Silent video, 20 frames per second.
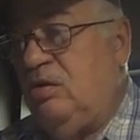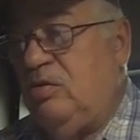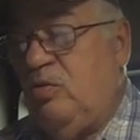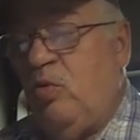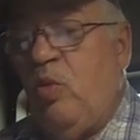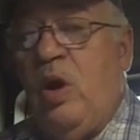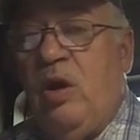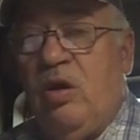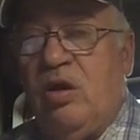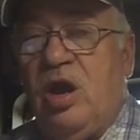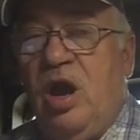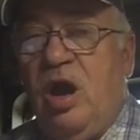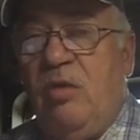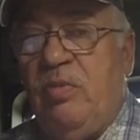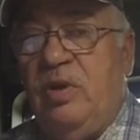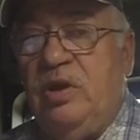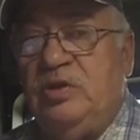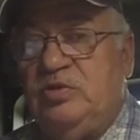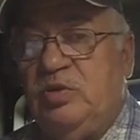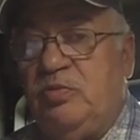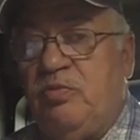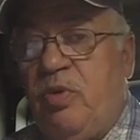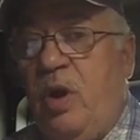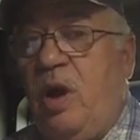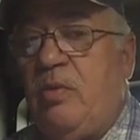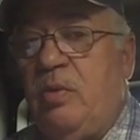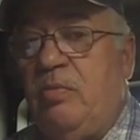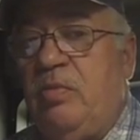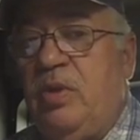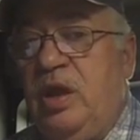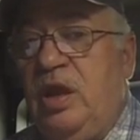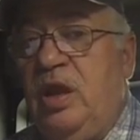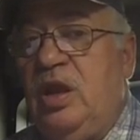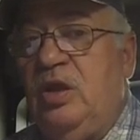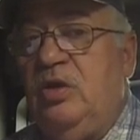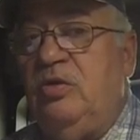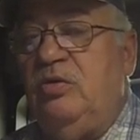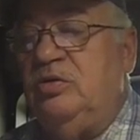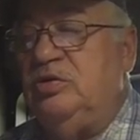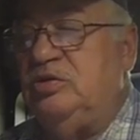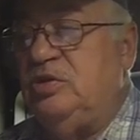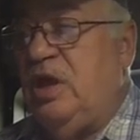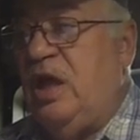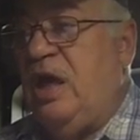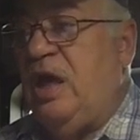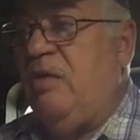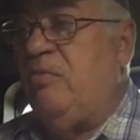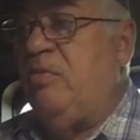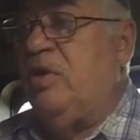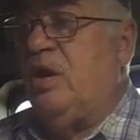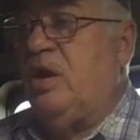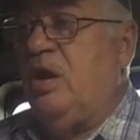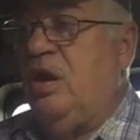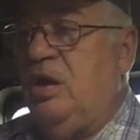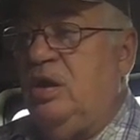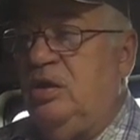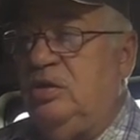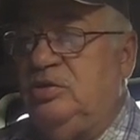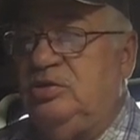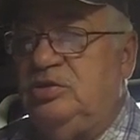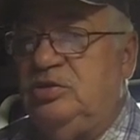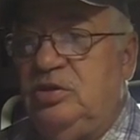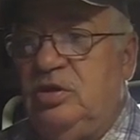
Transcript: Wel Companies would probably lose that, because